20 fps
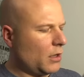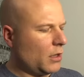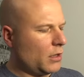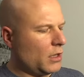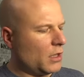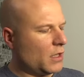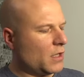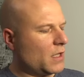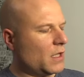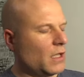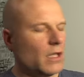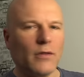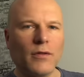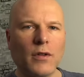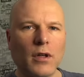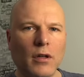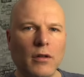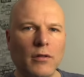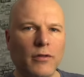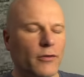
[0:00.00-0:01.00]
And you can see you've
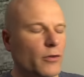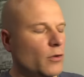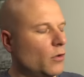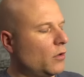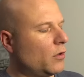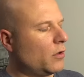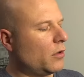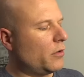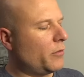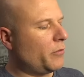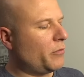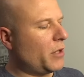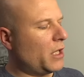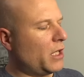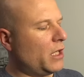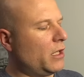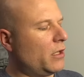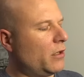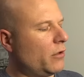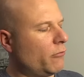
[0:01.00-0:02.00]
got four
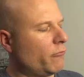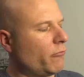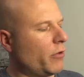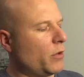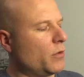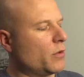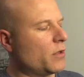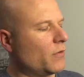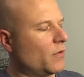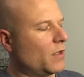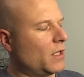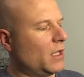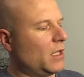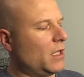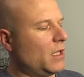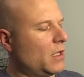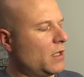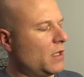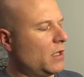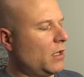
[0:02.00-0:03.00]
main rows of
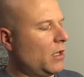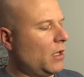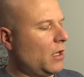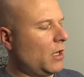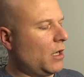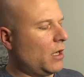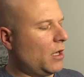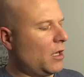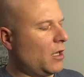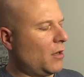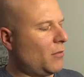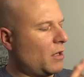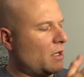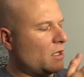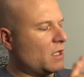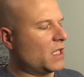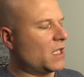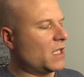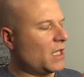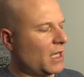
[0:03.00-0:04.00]
keys and
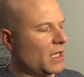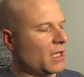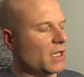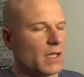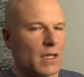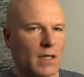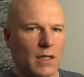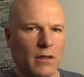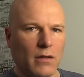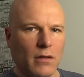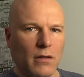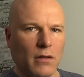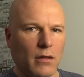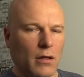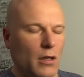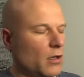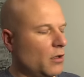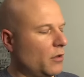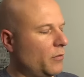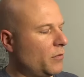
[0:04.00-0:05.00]
six
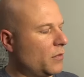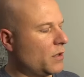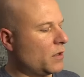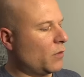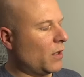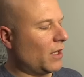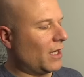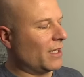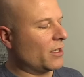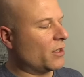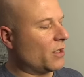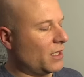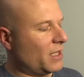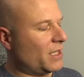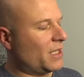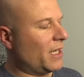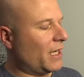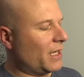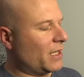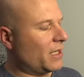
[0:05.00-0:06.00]
columns, well actually
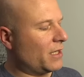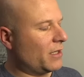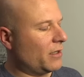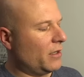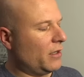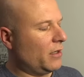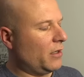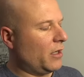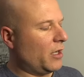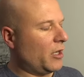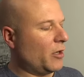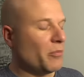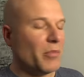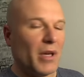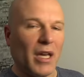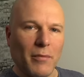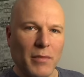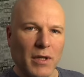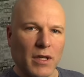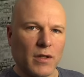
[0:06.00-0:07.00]
six and a
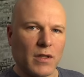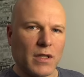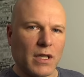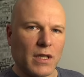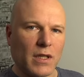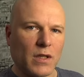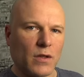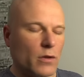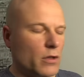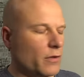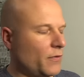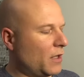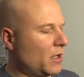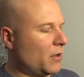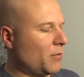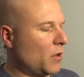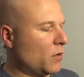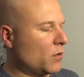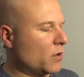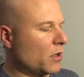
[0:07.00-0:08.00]
bit, because this sort of
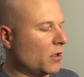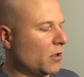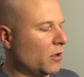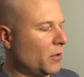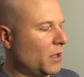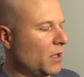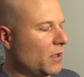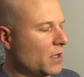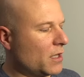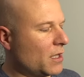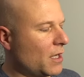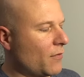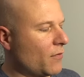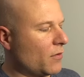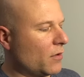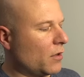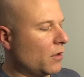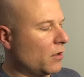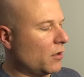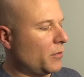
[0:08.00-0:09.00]
innermost column here, the
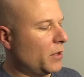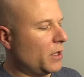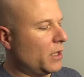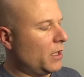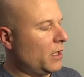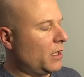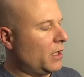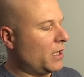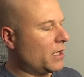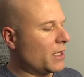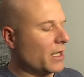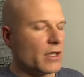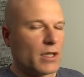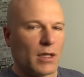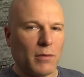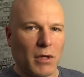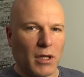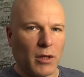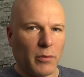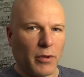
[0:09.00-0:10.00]
seventh column, is actually
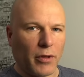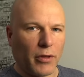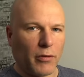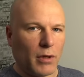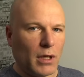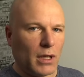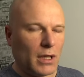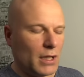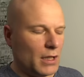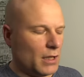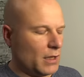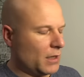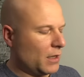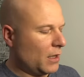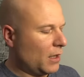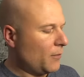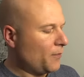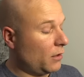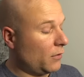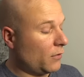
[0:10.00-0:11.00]
made up of three keys.
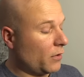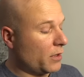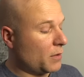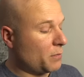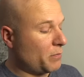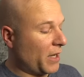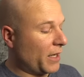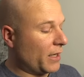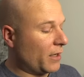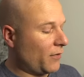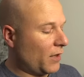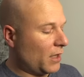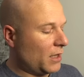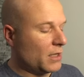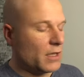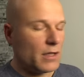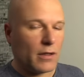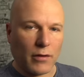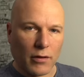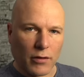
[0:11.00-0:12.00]
You've got this bank of
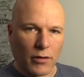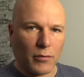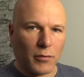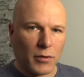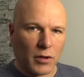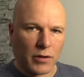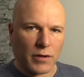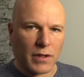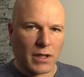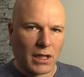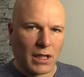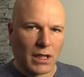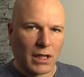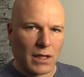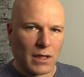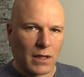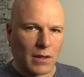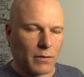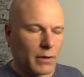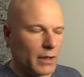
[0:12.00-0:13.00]
eight thumb cluster
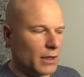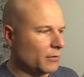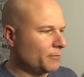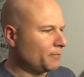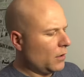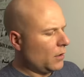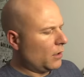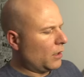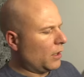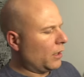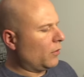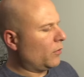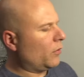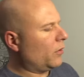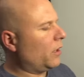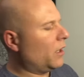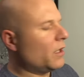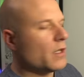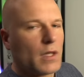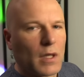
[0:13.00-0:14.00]
keys as well. Now,
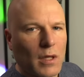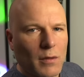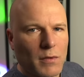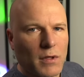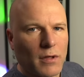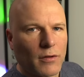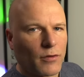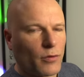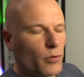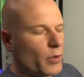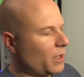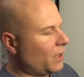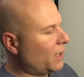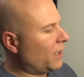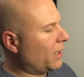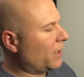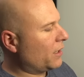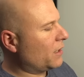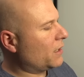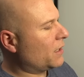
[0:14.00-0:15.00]
in terms of where your
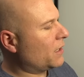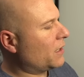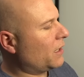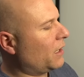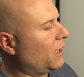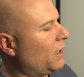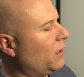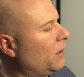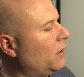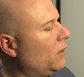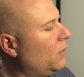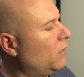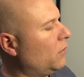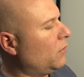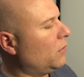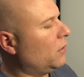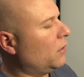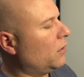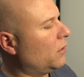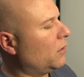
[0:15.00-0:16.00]
hands sit,
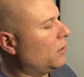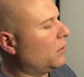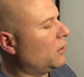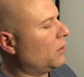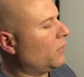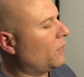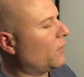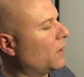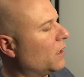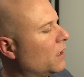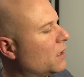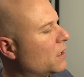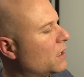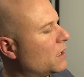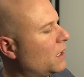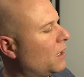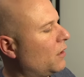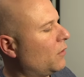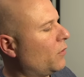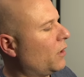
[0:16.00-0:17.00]
your fingers
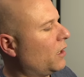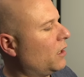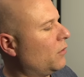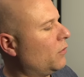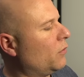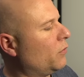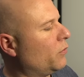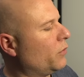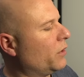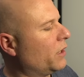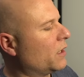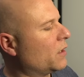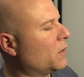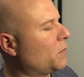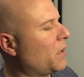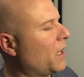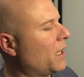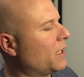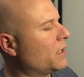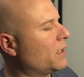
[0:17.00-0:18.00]
sit where you would
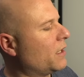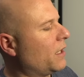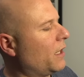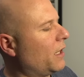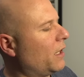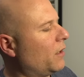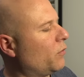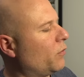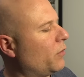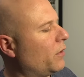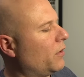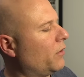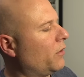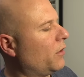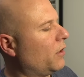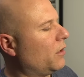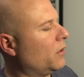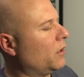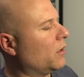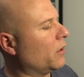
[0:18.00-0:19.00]
expect there, with
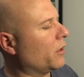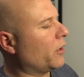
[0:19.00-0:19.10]
you've got a